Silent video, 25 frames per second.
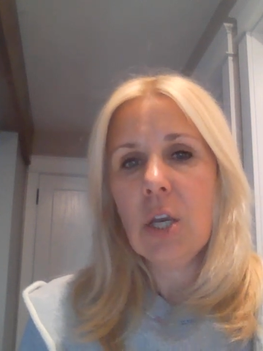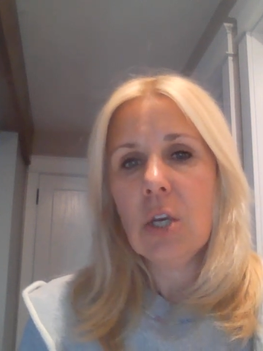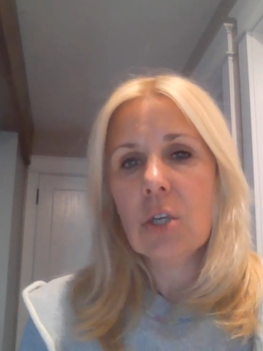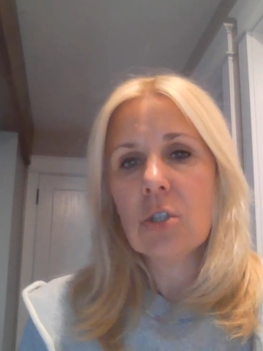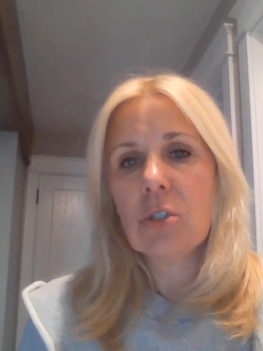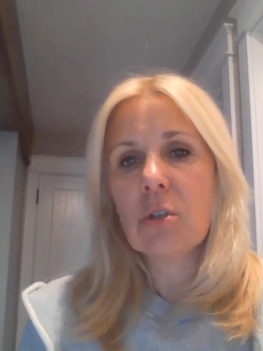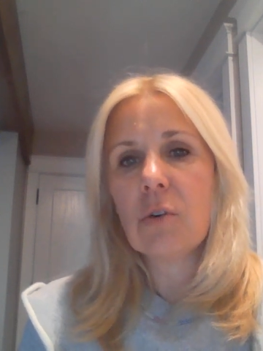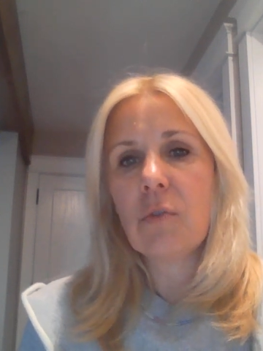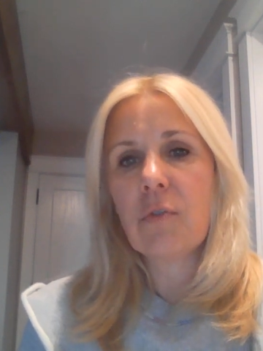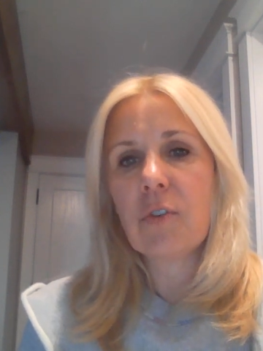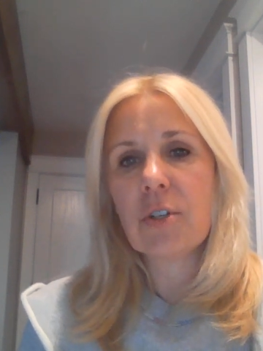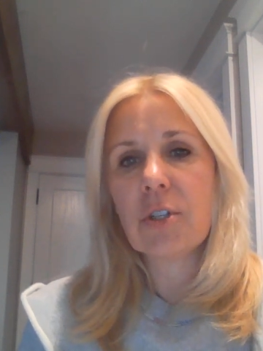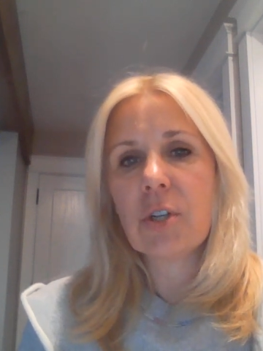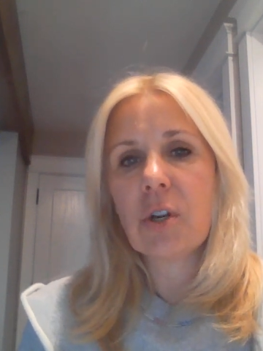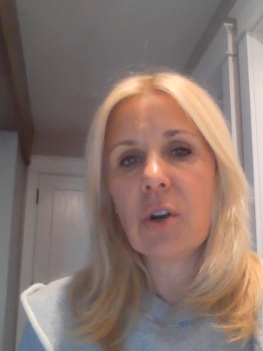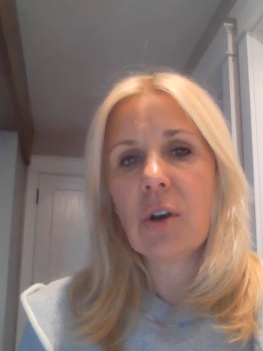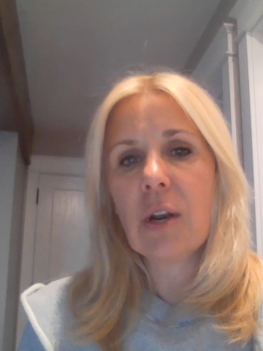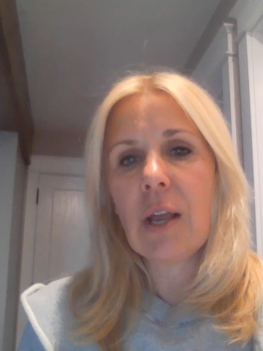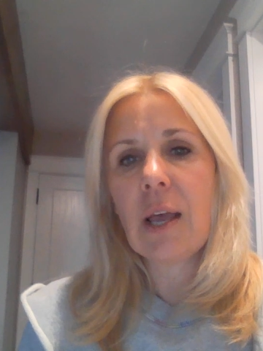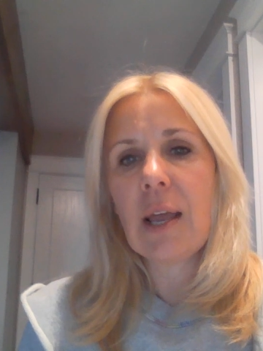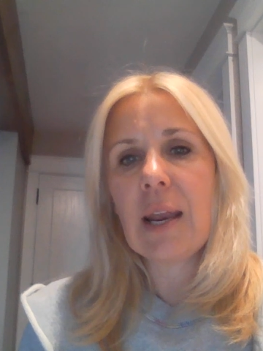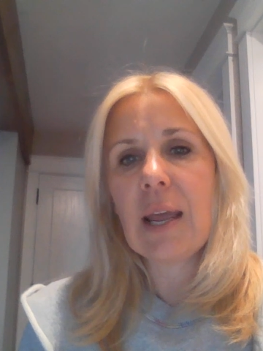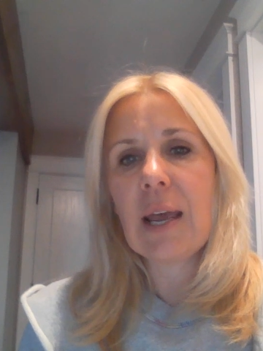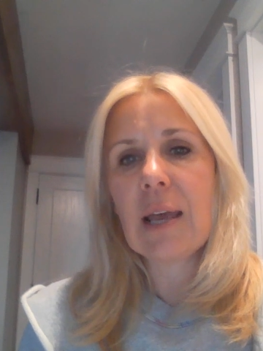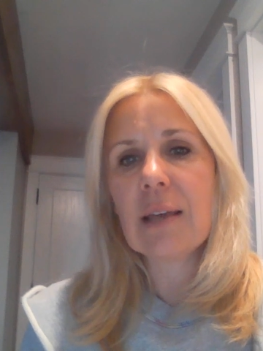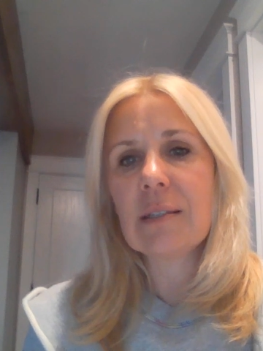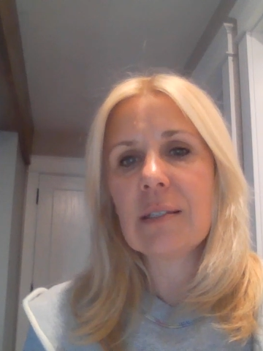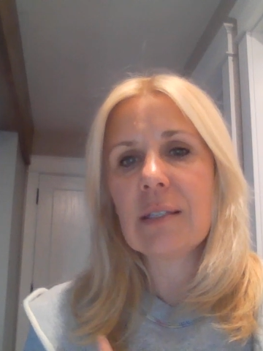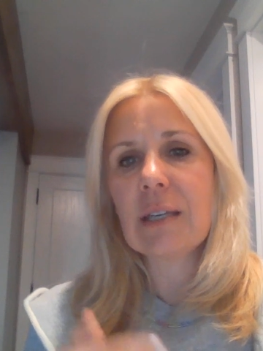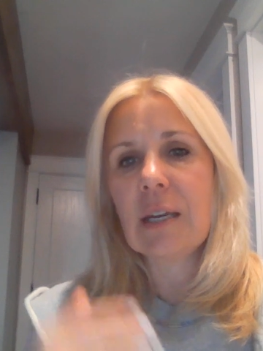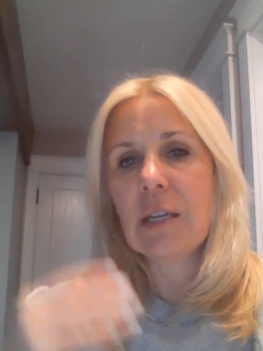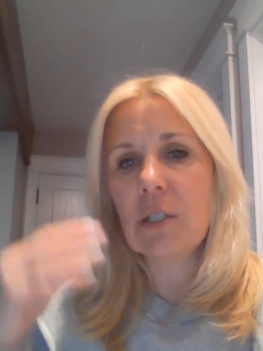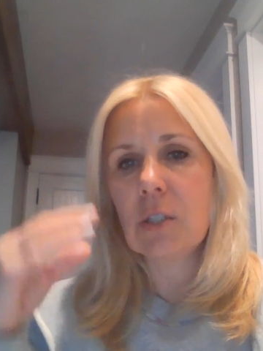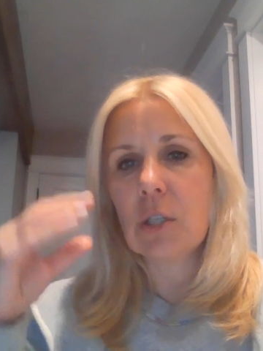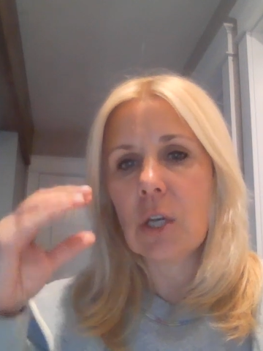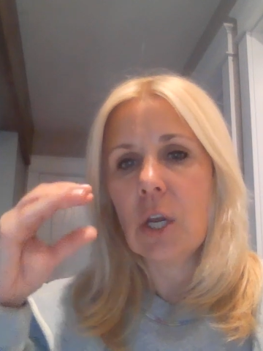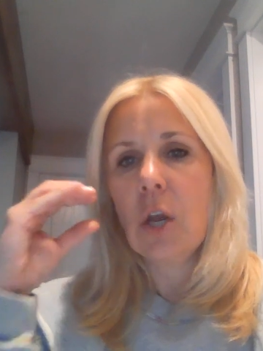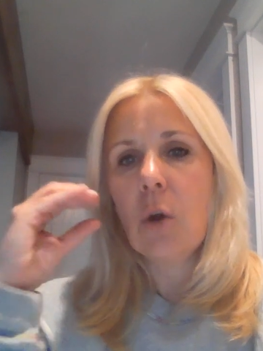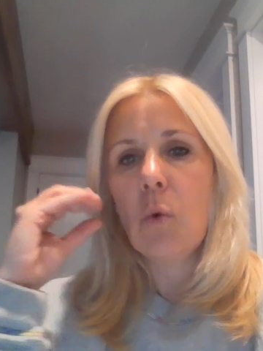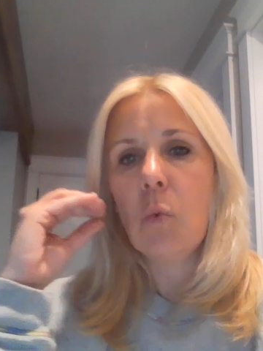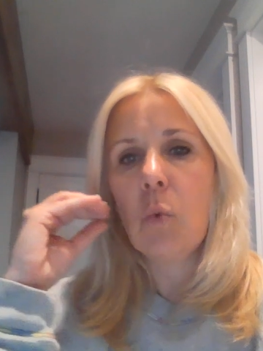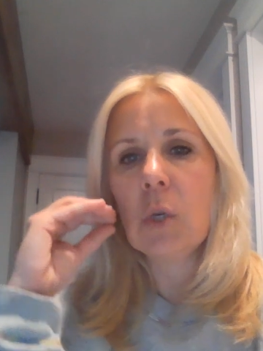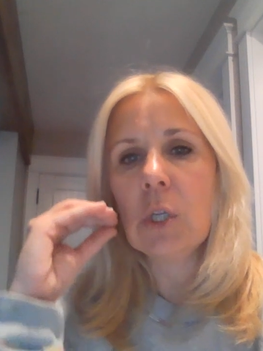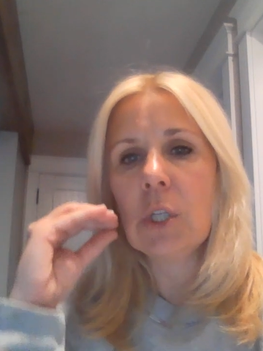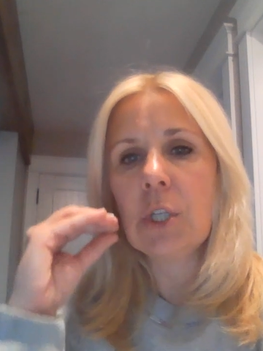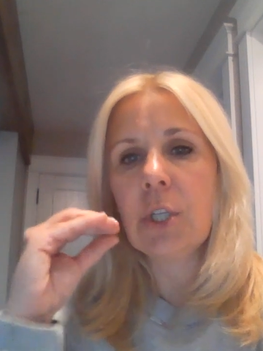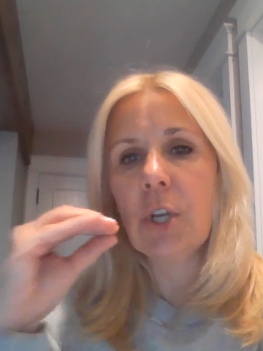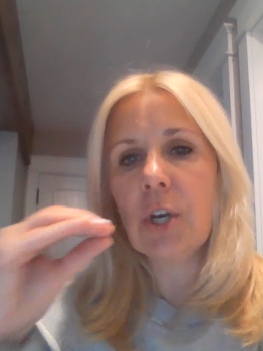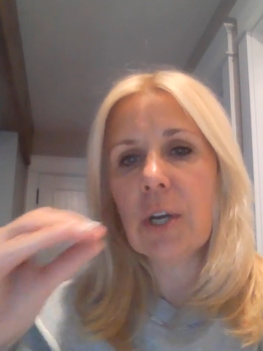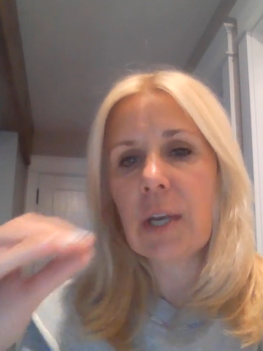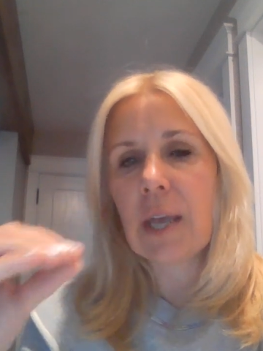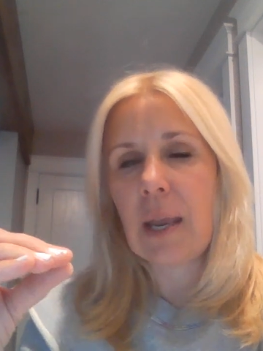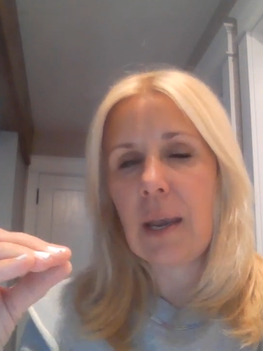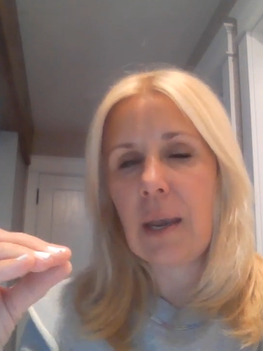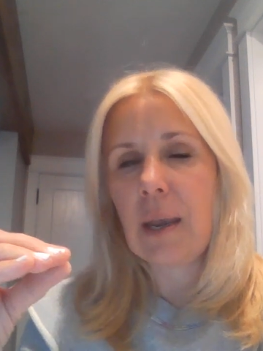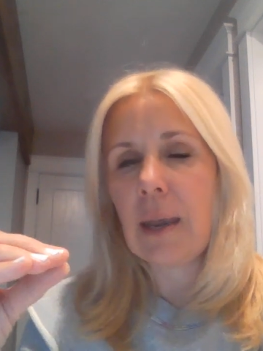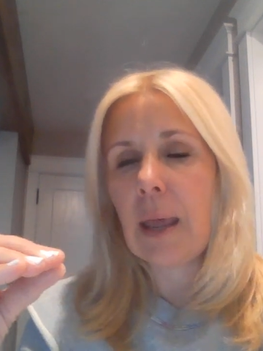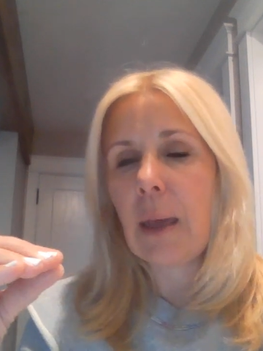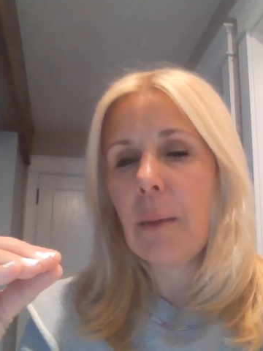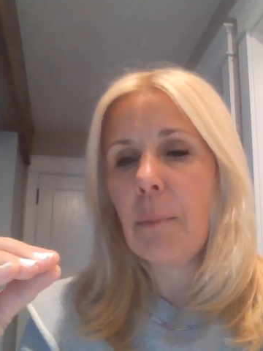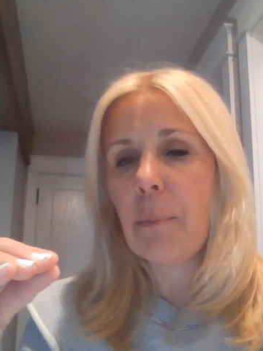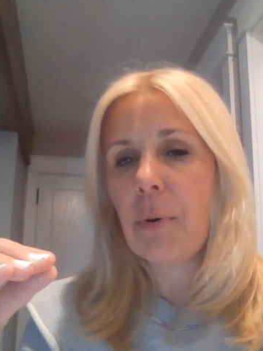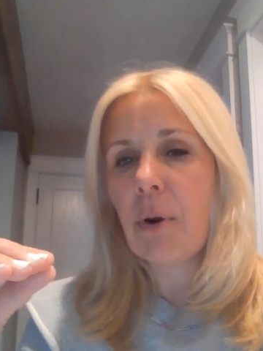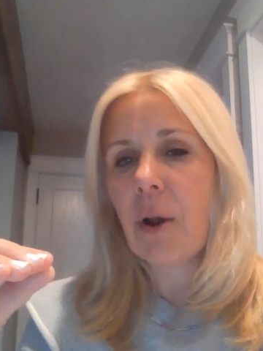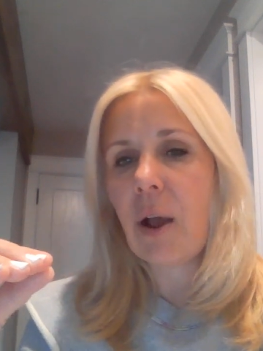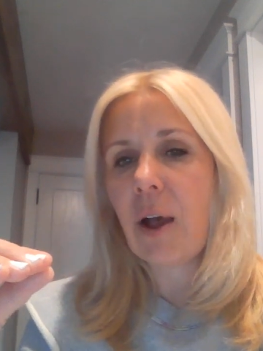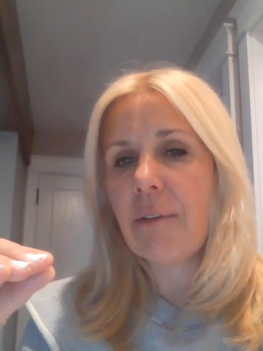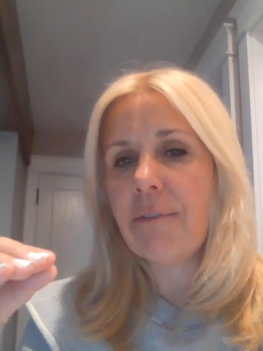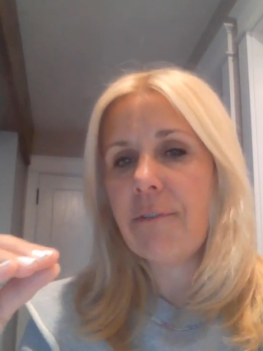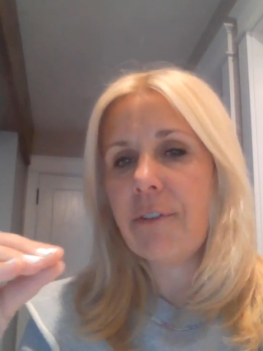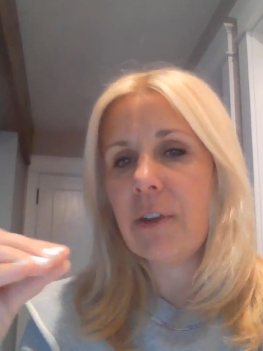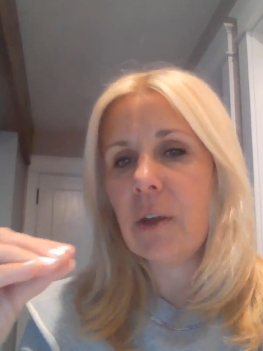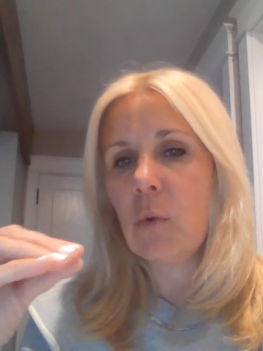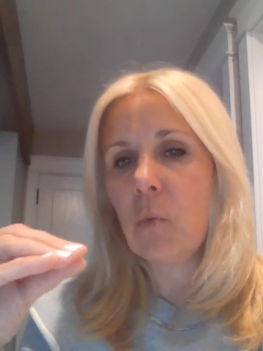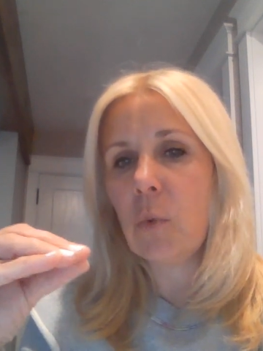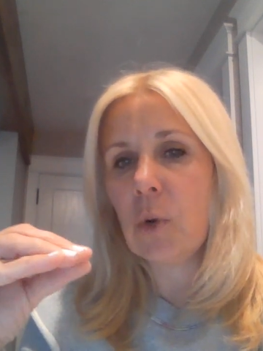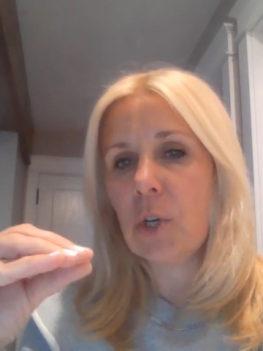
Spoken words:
So return on assets, we'll look at net profit,